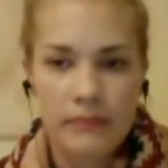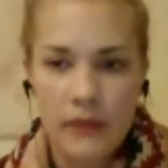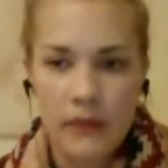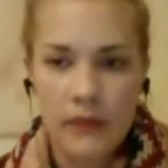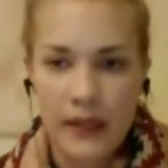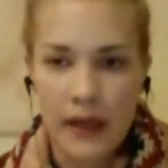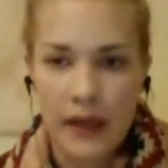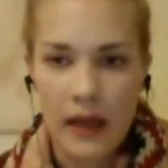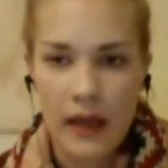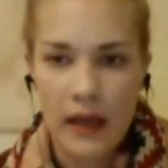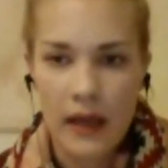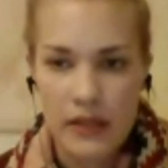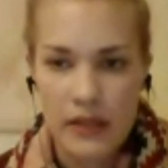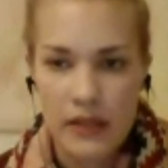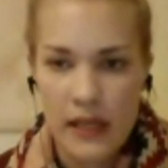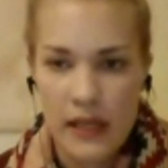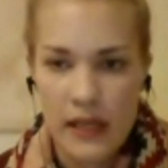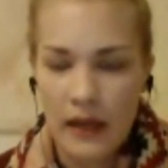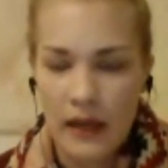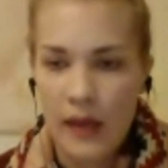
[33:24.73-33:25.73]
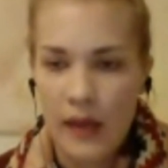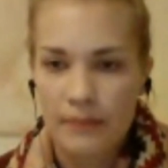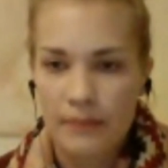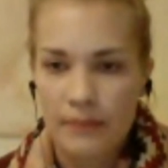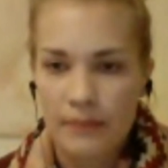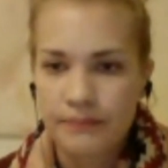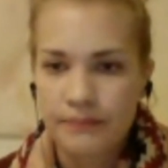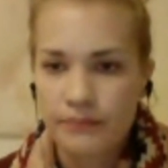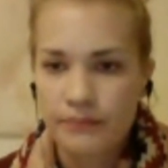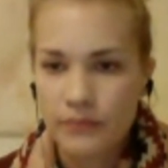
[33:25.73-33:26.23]
that I can say that
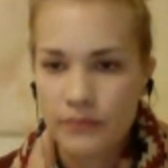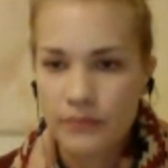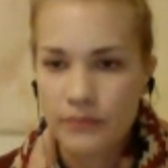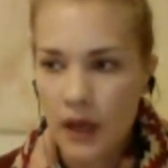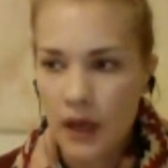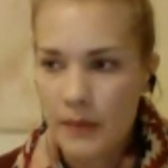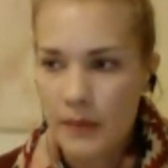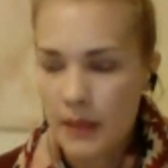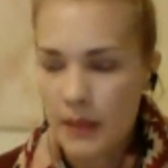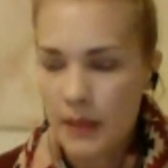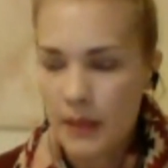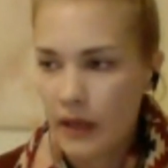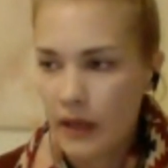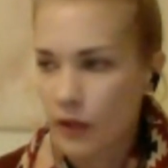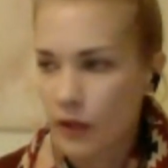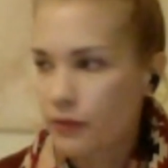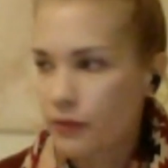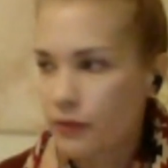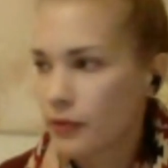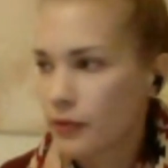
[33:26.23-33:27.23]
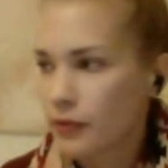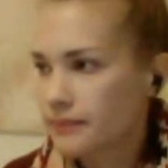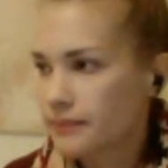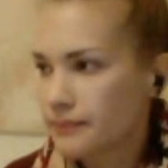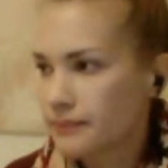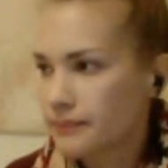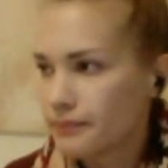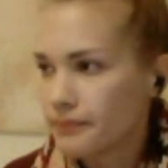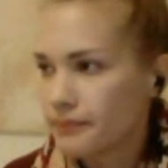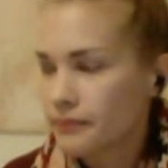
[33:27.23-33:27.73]
I'm some kind of,
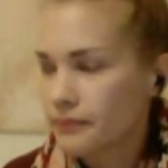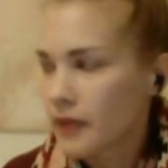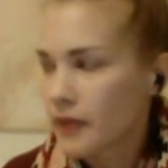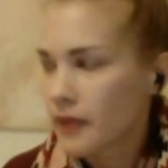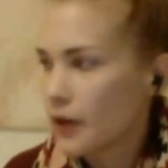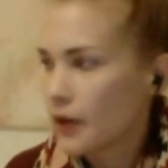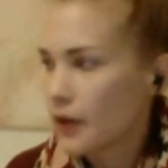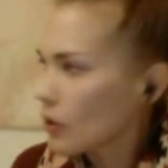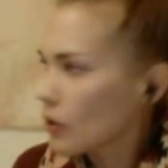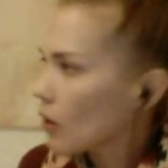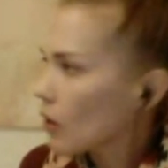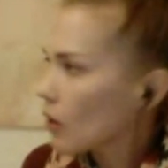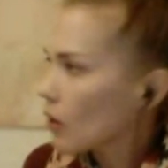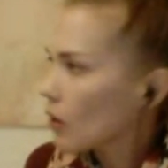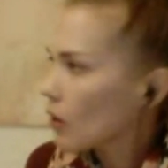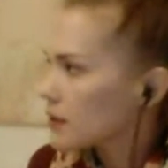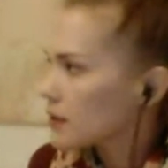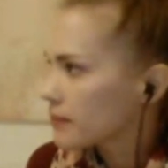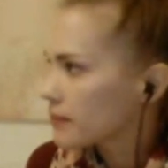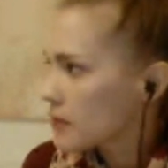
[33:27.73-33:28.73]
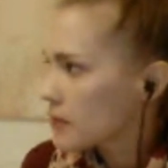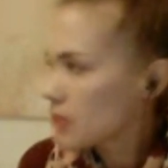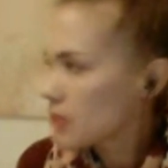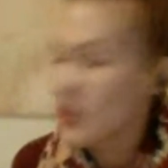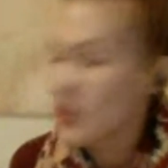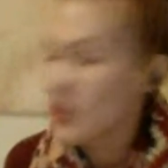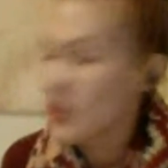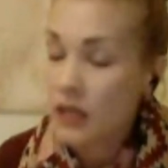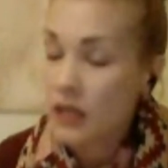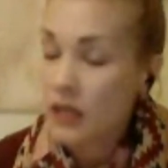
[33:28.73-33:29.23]
how do you call it,
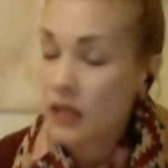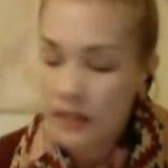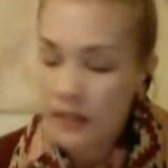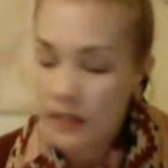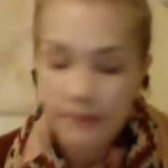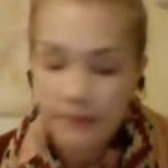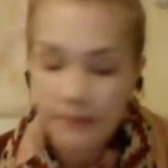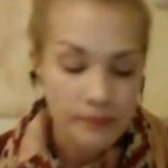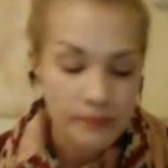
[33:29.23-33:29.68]
specialist.